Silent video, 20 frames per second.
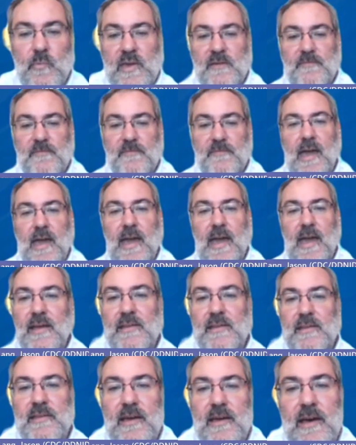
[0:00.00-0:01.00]
We have
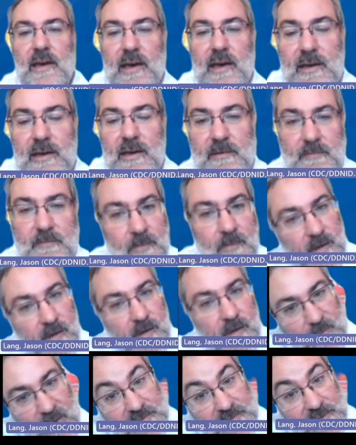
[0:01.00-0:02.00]
had
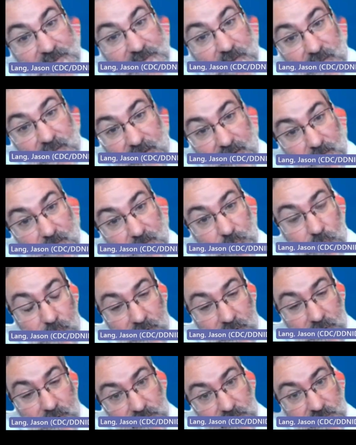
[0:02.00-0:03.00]
basically
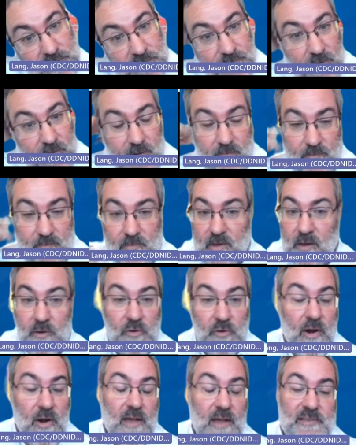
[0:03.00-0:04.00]
employers from
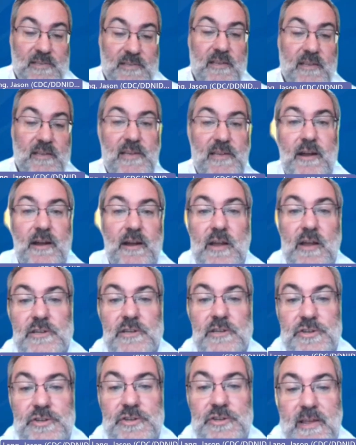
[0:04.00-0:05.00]
across the entire
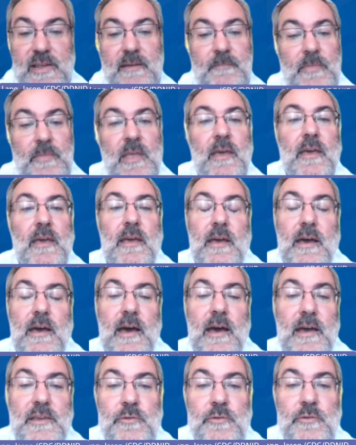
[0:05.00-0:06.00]
country
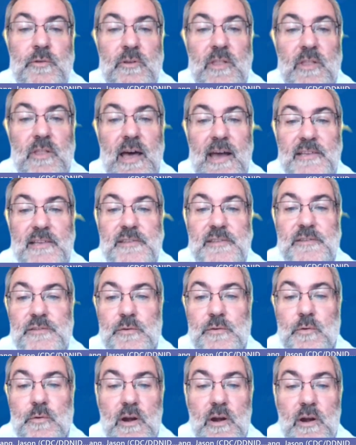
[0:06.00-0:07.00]
utilize the
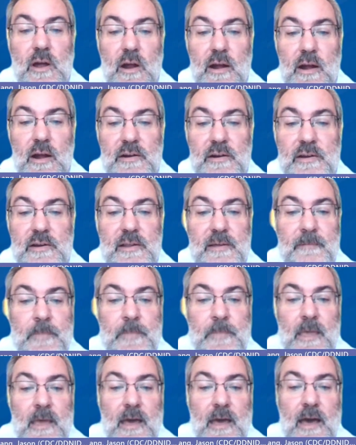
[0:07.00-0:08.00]
scorecard.
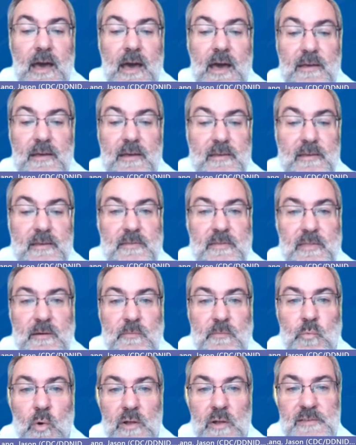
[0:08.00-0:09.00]

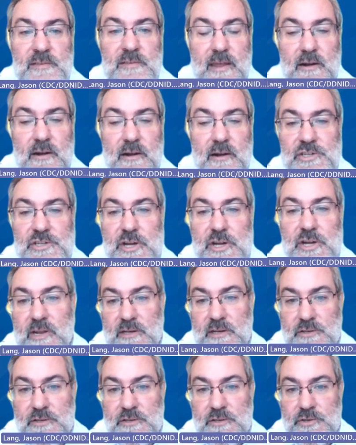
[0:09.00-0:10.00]
The ones that are shown
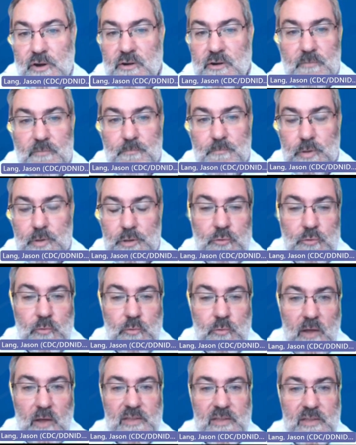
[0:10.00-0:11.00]
in darker
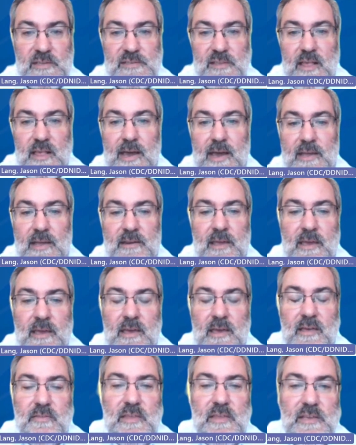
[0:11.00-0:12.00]
blue on this slide,
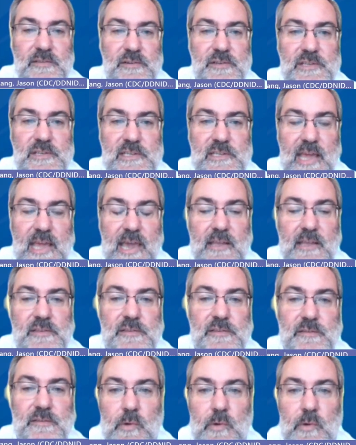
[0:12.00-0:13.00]
these are
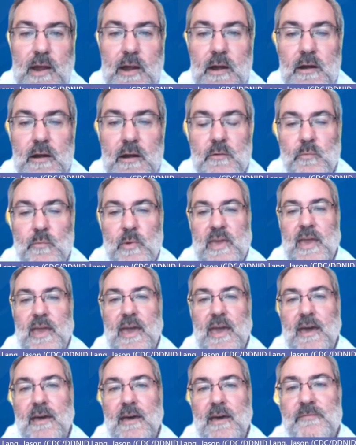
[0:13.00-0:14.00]
states where we
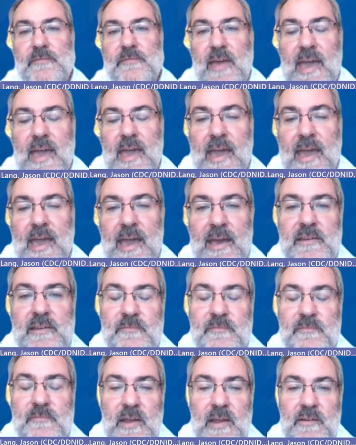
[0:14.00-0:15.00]
have had
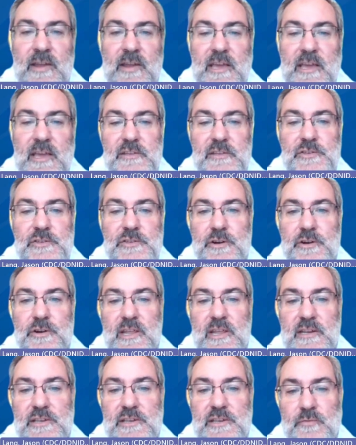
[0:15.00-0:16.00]
very
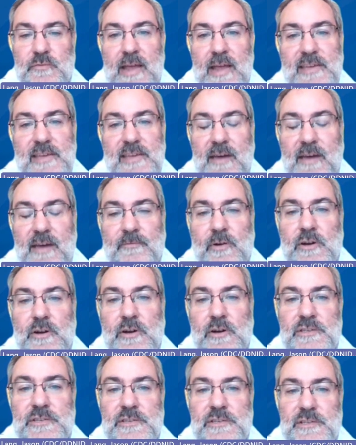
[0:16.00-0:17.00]
concerted direct
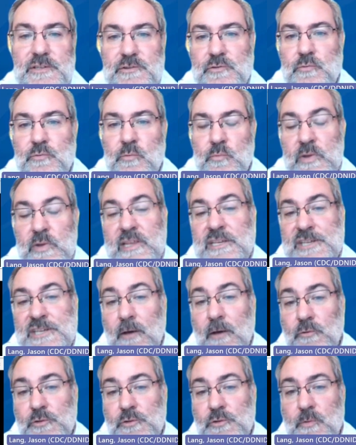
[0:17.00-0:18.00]
efforts to reach
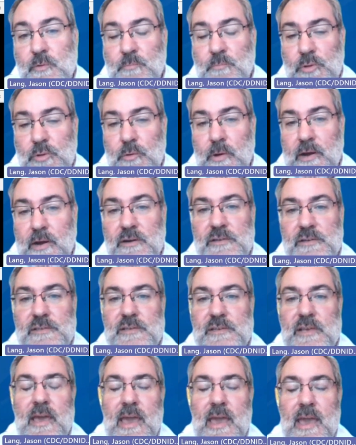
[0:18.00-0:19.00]
out to
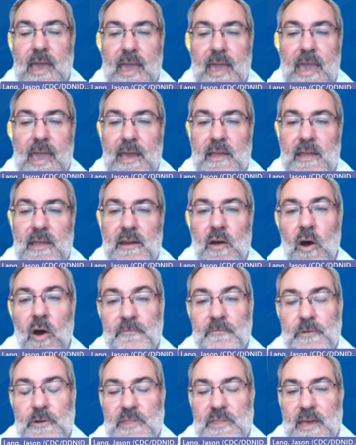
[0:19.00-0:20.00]
employers and
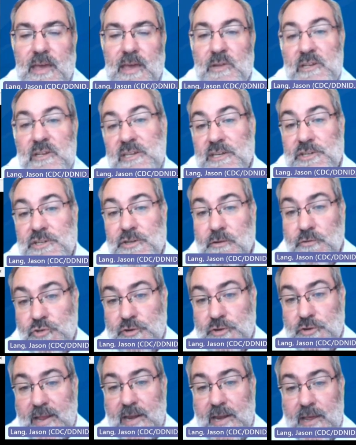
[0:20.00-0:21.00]
offer them additional
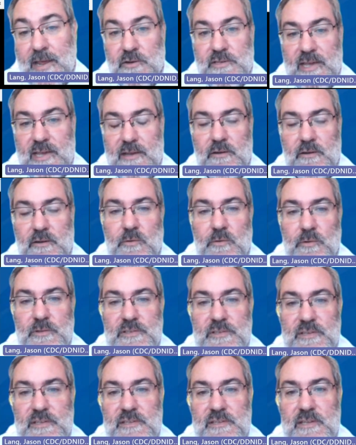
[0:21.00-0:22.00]
training or technical
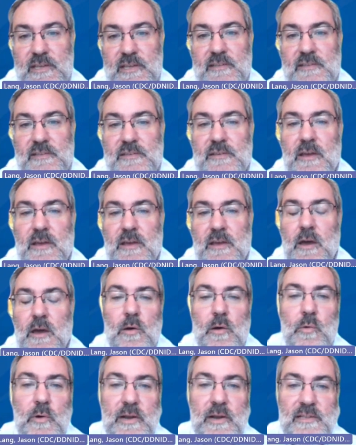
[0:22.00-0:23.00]
assistance,
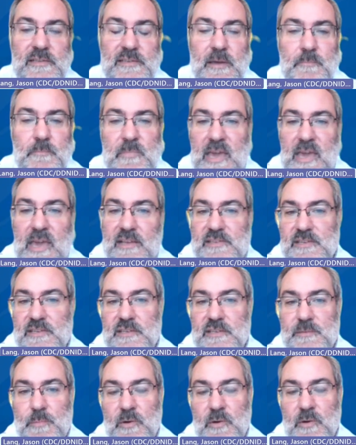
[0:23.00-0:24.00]
or in some
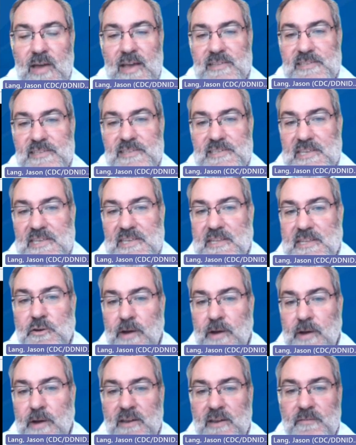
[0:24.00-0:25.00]
cases provide seed
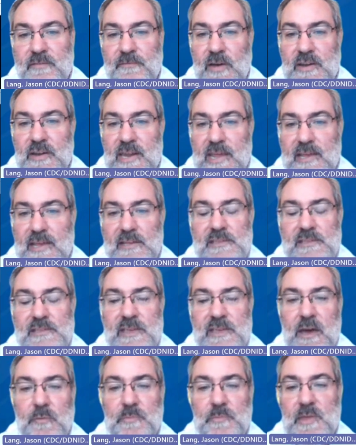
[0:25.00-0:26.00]
grant funding
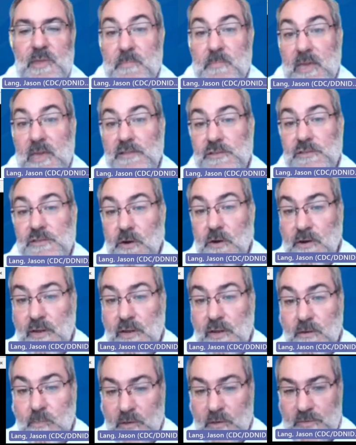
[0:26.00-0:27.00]
to help them get
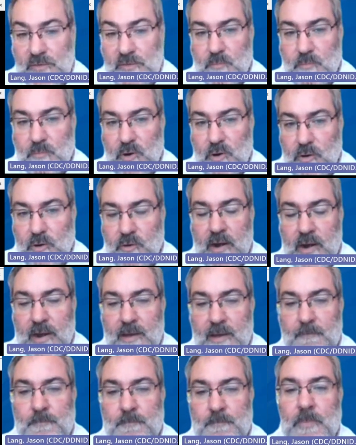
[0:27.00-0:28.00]
started with their
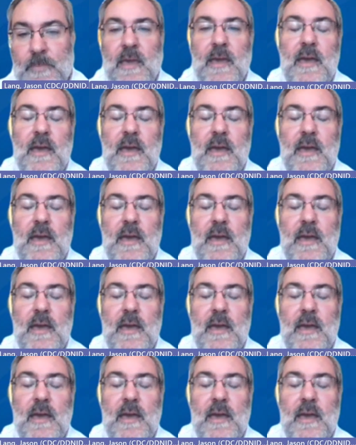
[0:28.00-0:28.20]
program.